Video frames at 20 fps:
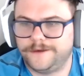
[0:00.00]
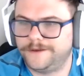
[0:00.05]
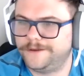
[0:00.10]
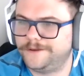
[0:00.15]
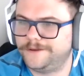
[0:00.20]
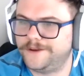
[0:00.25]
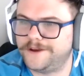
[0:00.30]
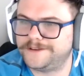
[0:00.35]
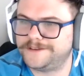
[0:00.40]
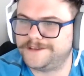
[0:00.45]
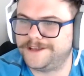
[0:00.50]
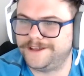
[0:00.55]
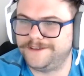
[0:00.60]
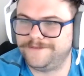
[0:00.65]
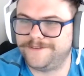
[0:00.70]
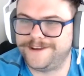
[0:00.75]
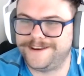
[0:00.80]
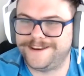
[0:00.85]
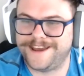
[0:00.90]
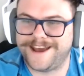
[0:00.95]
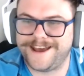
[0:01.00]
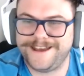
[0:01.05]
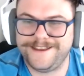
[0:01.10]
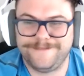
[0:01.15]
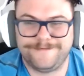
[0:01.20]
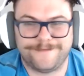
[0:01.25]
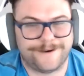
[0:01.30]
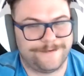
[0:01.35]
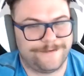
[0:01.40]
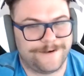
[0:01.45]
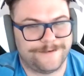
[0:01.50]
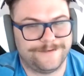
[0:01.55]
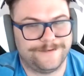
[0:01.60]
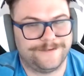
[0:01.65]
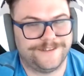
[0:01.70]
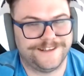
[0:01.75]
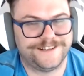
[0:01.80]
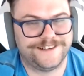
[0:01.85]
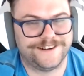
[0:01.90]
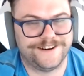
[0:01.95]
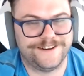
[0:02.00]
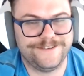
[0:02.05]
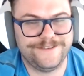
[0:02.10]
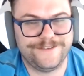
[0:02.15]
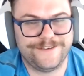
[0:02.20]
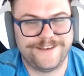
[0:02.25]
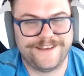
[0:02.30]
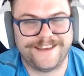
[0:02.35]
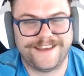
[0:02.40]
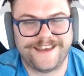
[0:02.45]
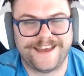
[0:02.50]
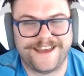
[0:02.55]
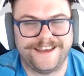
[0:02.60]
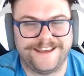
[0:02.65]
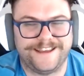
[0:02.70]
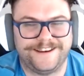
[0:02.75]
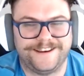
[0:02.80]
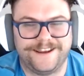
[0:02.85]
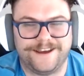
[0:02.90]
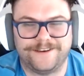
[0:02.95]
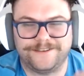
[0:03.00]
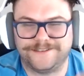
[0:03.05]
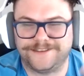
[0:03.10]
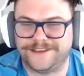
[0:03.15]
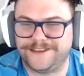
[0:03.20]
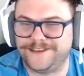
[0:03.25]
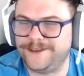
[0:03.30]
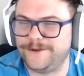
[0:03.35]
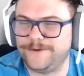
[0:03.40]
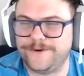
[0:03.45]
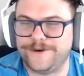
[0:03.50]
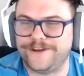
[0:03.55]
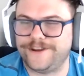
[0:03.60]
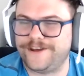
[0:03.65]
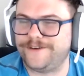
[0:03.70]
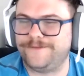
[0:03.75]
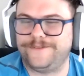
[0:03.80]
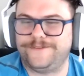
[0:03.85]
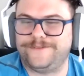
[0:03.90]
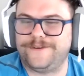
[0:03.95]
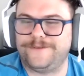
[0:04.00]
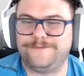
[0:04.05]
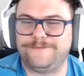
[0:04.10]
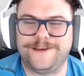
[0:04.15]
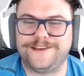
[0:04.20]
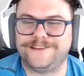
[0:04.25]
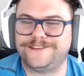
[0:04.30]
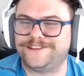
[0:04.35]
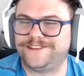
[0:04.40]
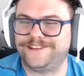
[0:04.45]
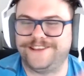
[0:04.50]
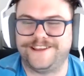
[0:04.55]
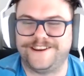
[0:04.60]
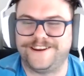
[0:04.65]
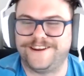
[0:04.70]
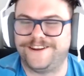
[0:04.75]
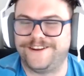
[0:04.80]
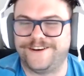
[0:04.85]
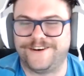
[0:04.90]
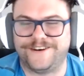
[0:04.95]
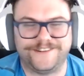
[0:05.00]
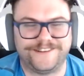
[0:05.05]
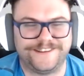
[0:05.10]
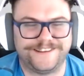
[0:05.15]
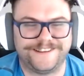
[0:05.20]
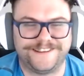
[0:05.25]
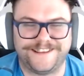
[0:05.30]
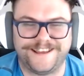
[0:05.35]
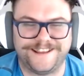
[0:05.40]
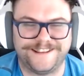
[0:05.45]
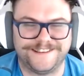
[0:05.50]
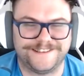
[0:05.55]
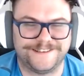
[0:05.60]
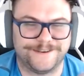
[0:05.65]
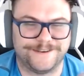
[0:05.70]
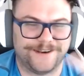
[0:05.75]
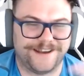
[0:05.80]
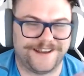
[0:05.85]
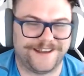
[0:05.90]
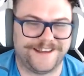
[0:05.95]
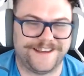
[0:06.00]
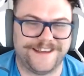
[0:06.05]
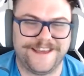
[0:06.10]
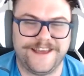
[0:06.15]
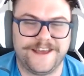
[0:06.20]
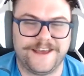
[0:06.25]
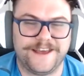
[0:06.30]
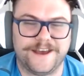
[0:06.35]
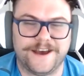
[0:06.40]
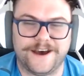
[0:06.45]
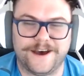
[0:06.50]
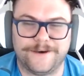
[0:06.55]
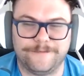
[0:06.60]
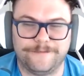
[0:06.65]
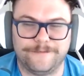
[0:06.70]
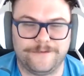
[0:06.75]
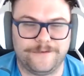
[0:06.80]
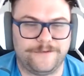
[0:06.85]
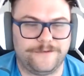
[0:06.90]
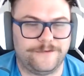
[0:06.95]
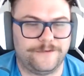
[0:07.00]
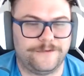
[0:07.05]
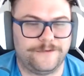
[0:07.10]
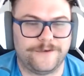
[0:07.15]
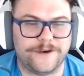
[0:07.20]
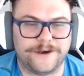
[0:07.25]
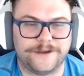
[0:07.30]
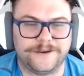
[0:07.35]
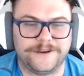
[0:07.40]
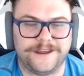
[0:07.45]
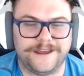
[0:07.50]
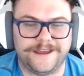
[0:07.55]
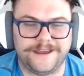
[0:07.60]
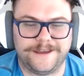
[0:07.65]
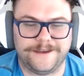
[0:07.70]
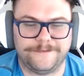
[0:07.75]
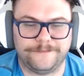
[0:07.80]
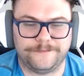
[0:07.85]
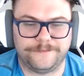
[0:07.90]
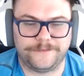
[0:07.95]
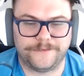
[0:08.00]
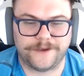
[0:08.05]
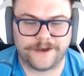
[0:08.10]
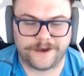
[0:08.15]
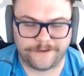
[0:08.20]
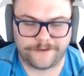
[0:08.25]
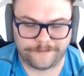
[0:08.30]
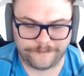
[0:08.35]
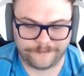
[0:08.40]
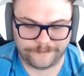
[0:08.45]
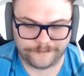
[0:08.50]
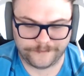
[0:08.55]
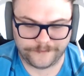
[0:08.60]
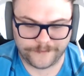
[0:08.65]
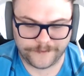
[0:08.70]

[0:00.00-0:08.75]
not telling my dad, but I probably should have. And I was like, you know what, I'm I'm basically an adult, and so I um, found a um,